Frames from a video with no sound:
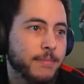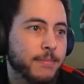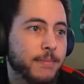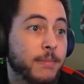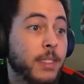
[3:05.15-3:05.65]

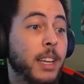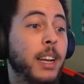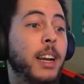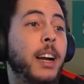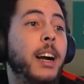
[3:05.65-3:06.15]

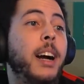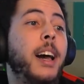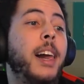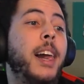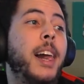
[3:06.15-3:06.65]

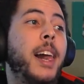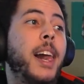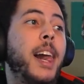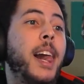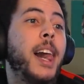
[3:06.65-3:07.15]

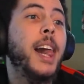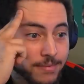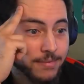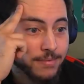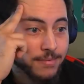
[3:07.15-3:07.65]

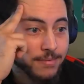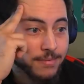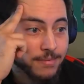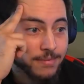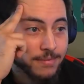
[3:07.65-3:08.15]

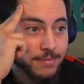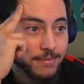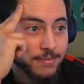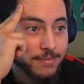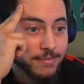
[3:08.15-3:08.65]

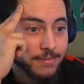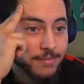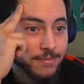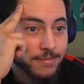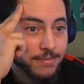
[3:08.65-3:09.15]

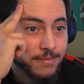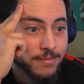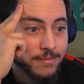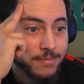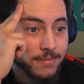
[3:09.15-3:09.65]

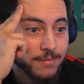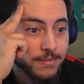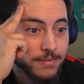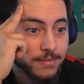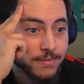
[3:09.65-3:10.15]

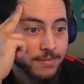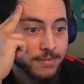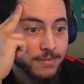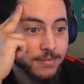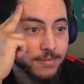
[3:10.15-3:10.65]

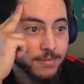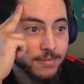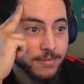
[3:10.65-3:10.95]
(no one is talking)